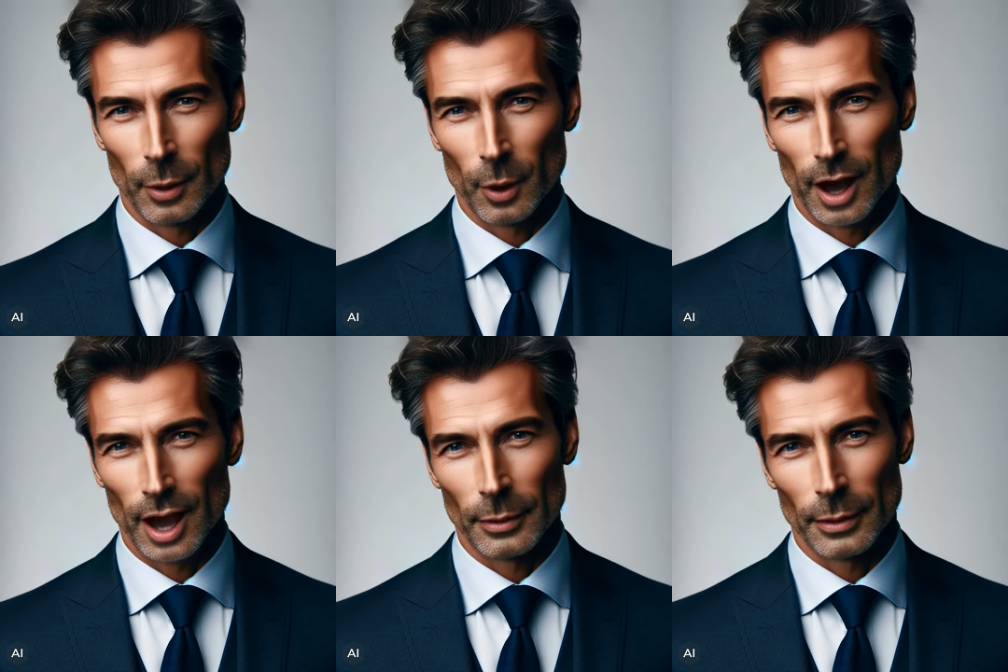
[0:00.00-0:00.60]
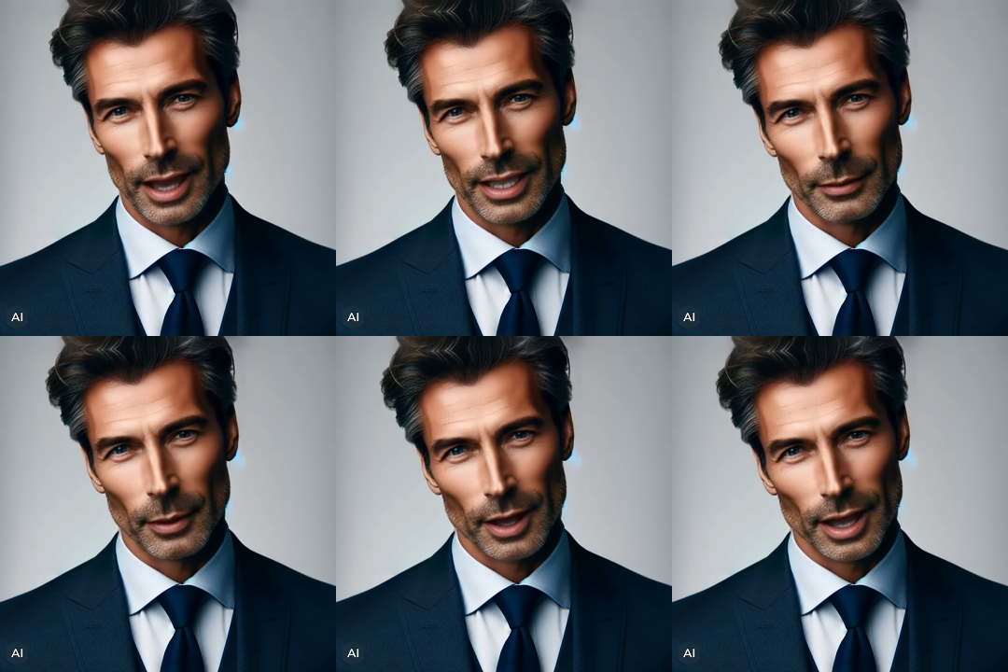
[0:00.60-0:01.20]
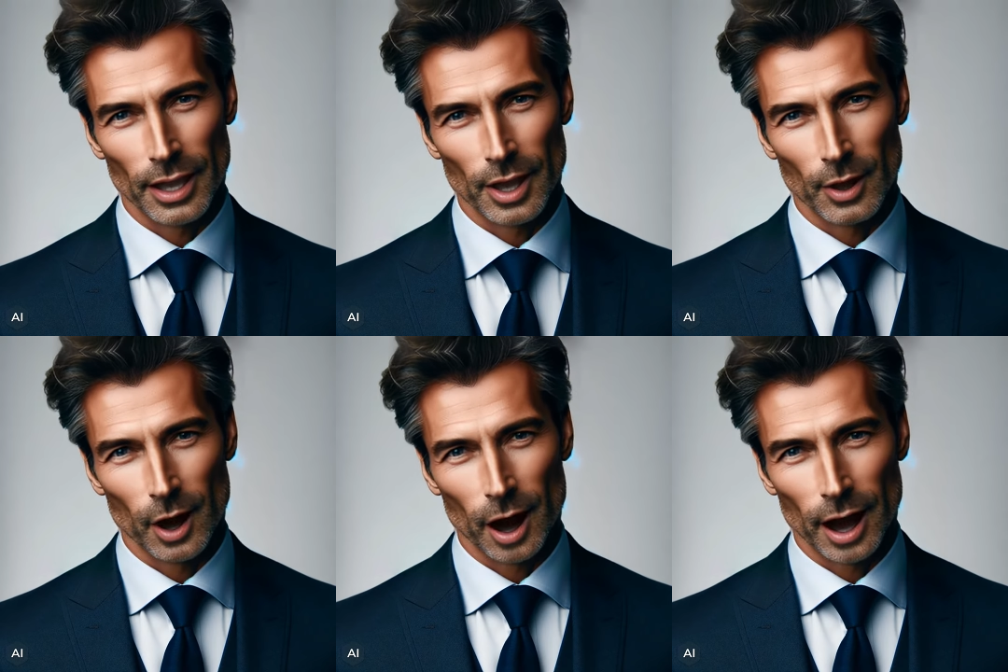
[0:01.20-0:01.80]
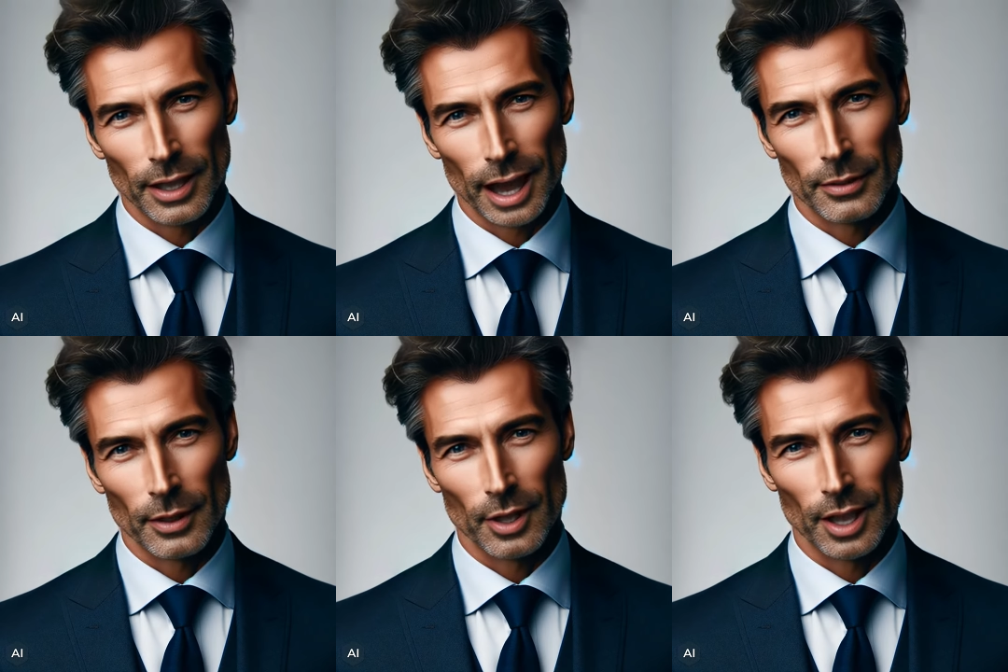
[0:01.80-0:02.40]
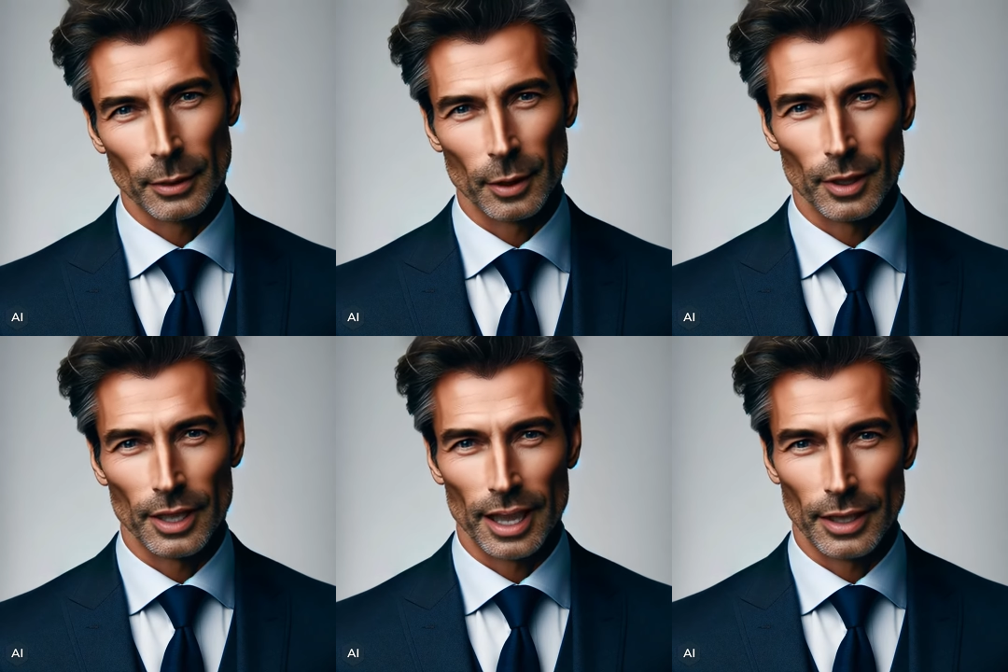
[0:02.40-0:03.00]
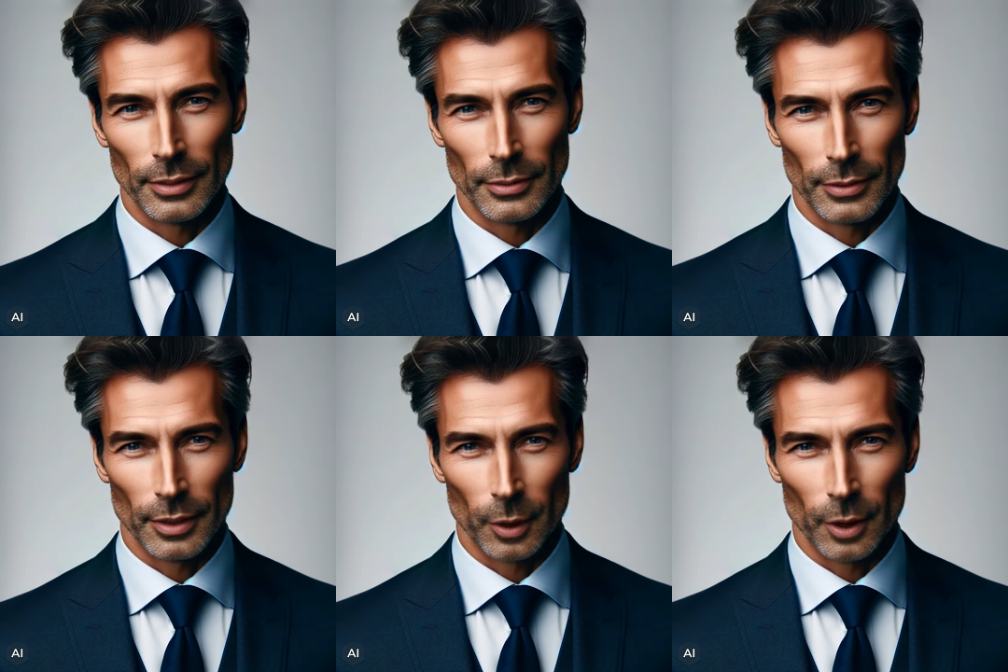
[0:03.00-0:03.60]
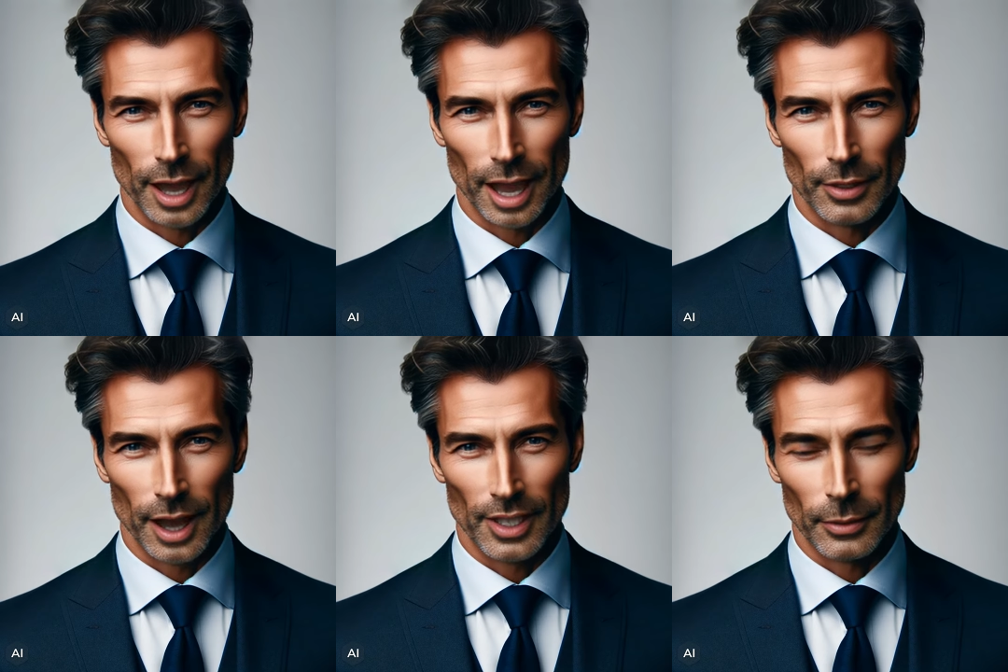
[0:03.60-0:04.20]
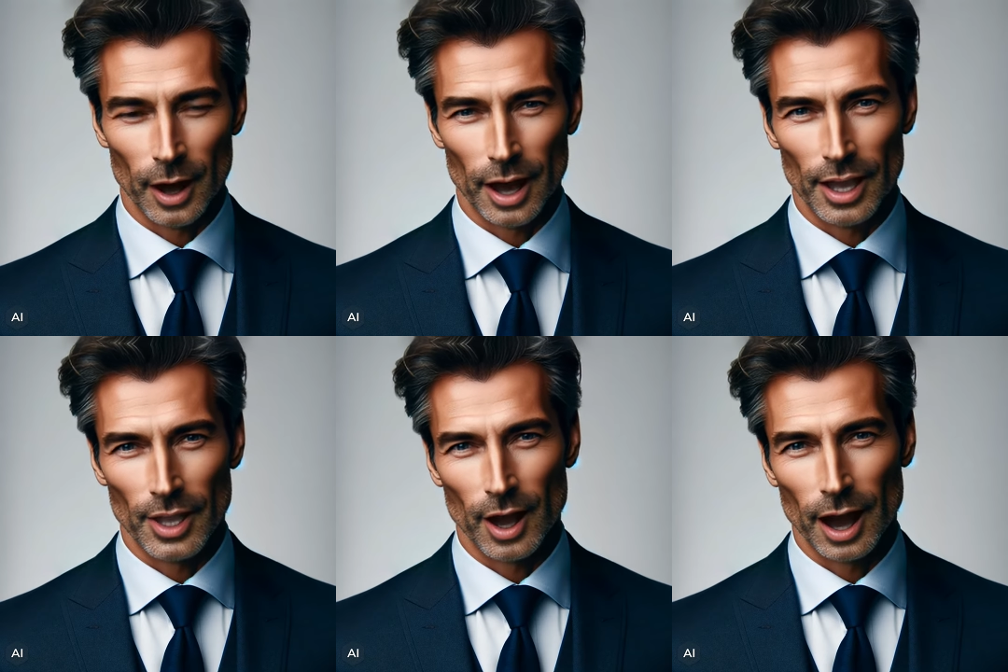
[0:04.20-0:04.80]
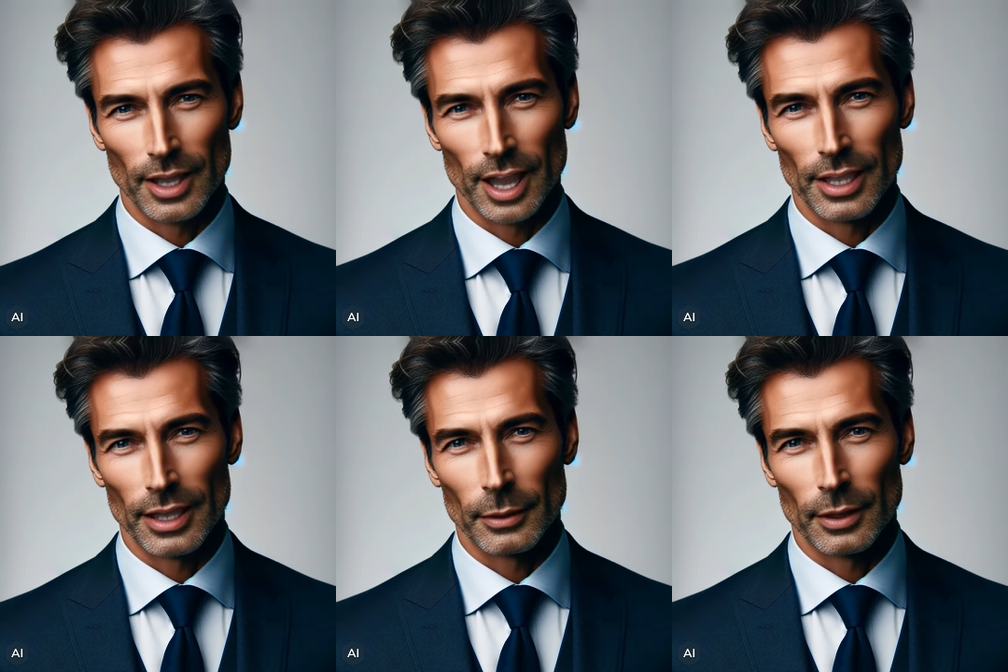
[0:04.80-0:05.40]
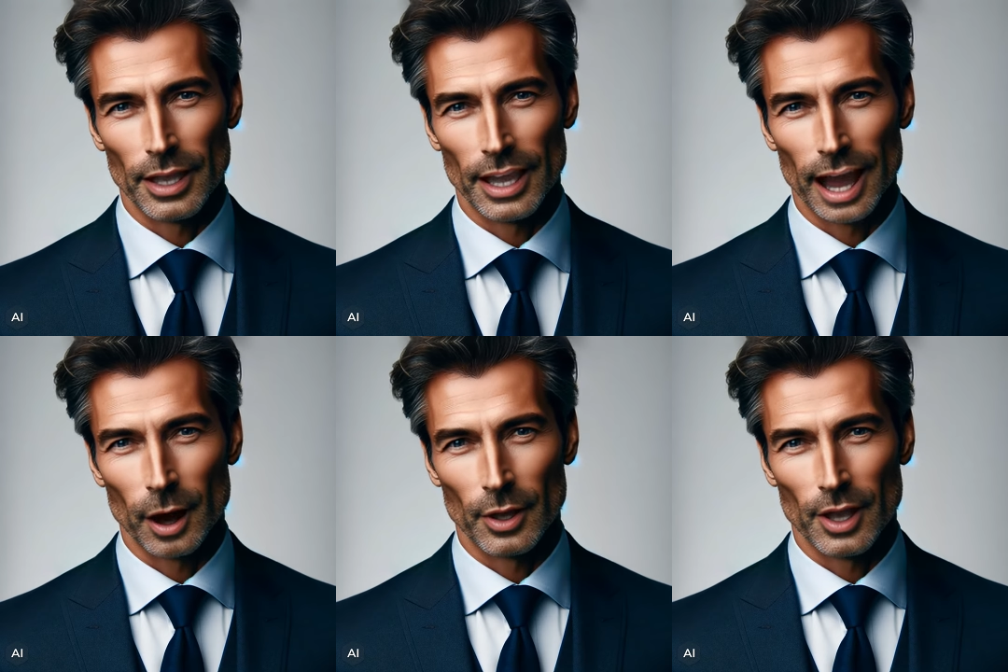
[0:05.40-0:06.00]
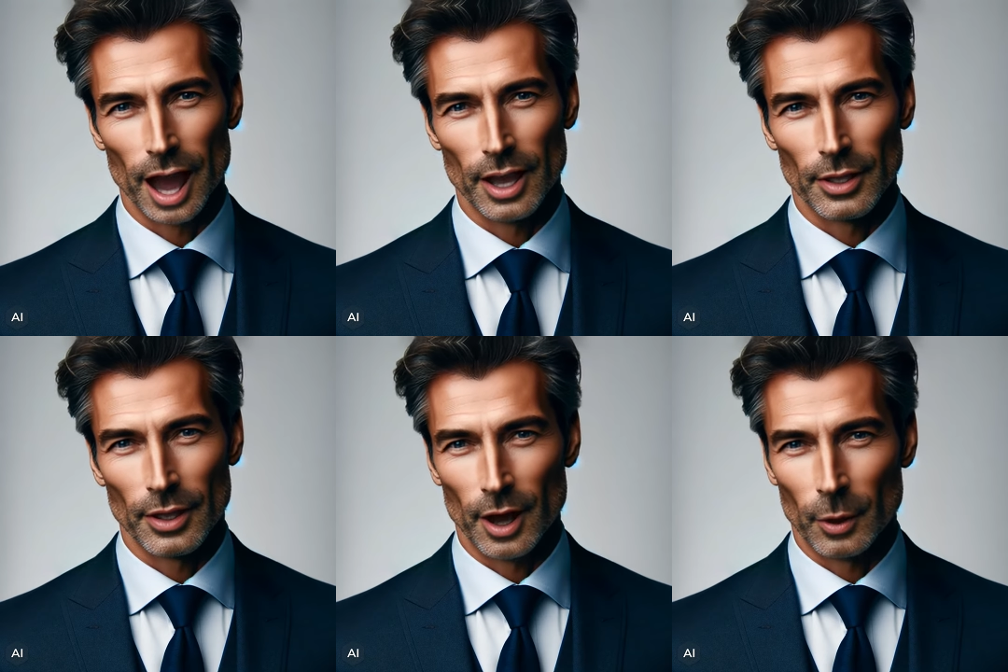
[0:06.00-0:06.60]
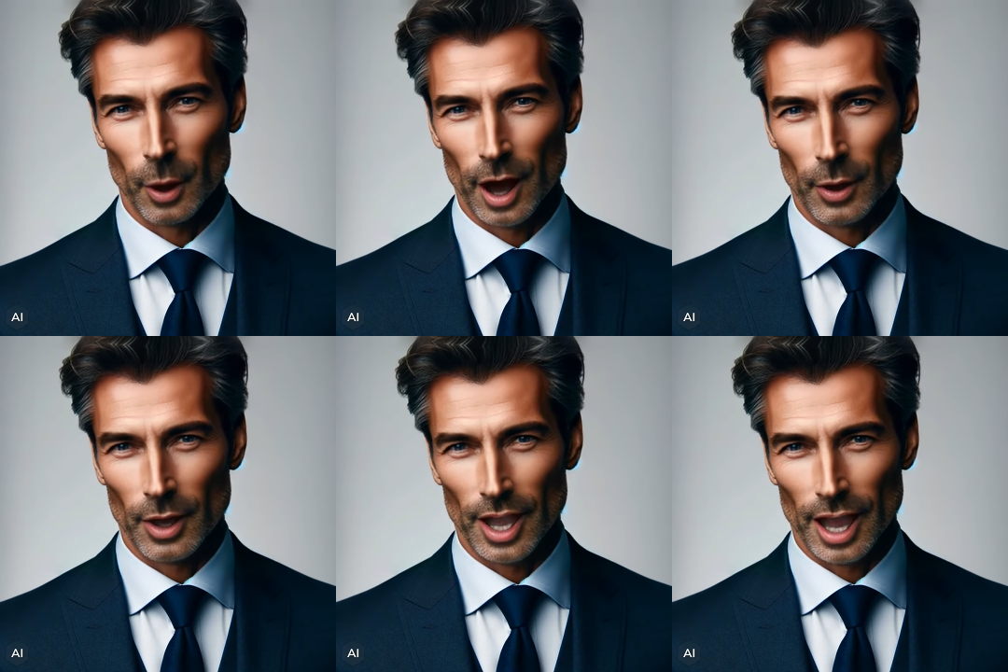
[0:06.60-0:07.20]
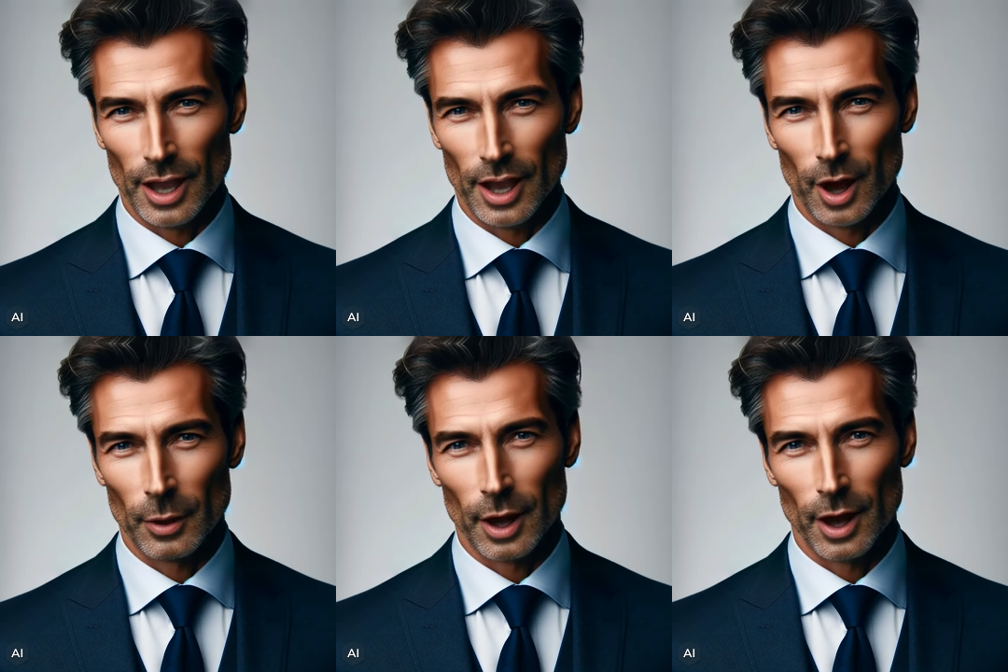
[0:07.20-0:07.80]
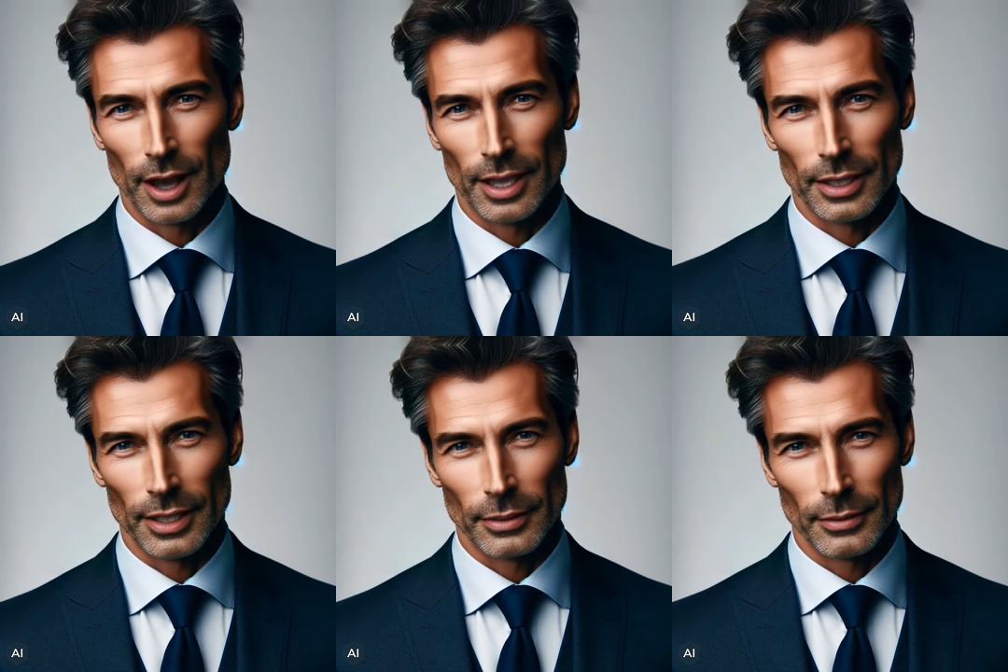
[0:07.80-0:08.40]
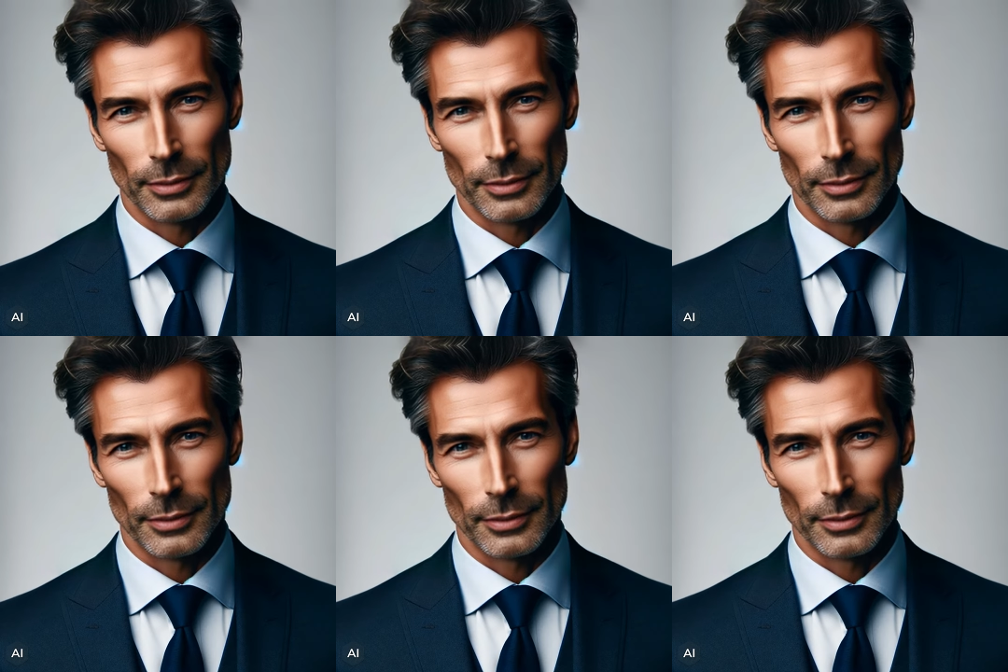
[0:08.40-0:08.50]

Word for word: We are committed to building a strong and diverse community. With innovative marketing strategies and multi-language channels, we are reaching a global audience.